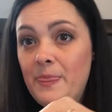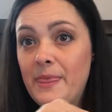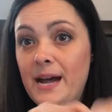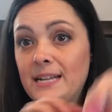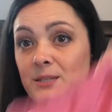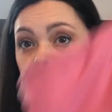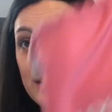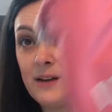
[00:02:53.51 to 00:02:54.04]

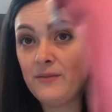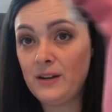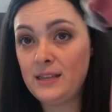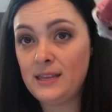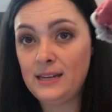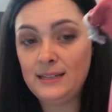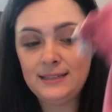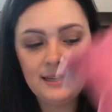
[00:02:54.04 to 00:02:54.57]
that's what
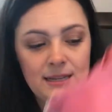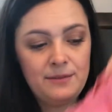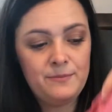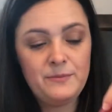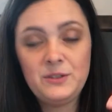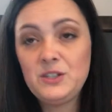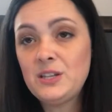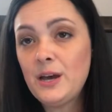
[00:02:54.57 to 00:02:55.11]
everything is in.
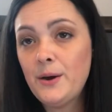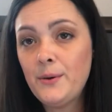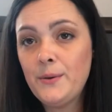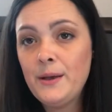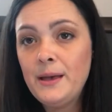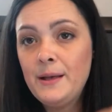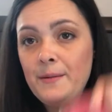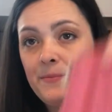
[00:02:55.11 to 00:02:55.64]

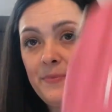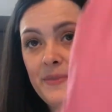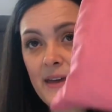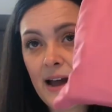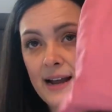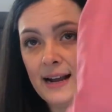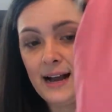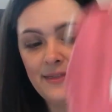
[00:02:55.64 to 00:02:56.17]
So
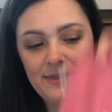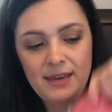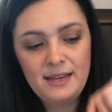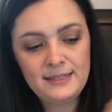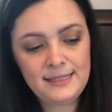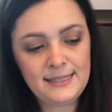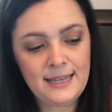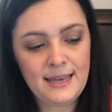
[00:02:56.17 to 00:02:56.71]
I got
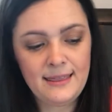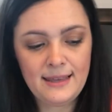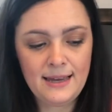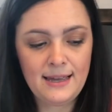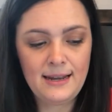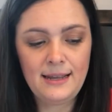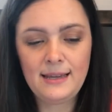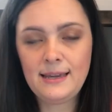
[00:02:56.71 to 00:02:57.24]
this and
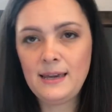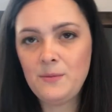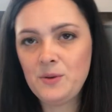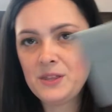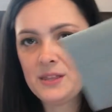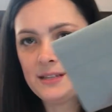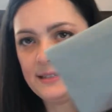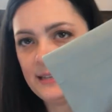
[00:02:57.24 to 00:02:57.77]
then it came
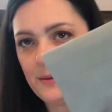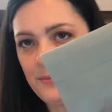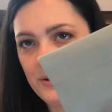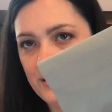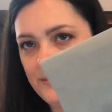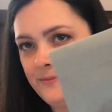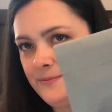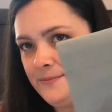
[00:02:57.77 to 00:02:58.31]
with a
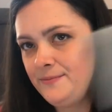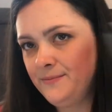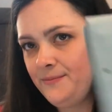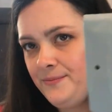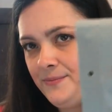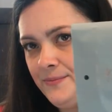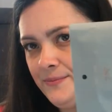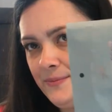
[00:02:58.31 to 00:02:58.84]
separate
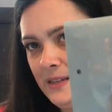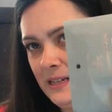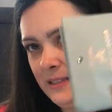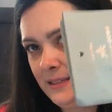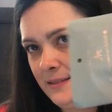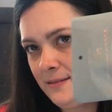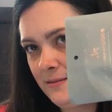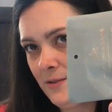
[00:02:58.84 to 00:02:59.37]

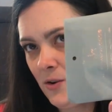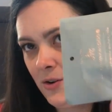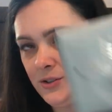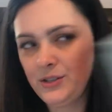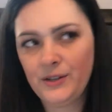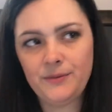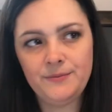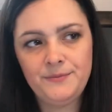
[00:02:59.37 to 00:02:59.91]
this
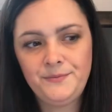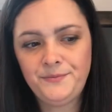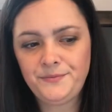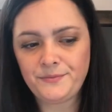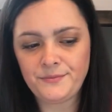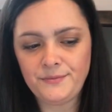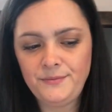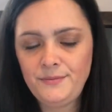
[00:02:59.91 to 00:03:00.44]
also.
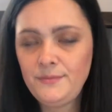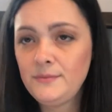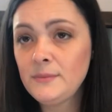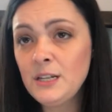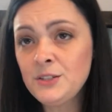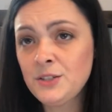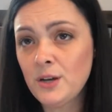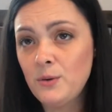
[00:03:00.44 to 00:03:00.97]

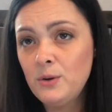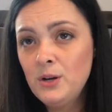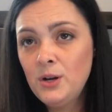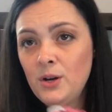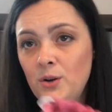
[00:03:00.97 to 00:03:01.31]
So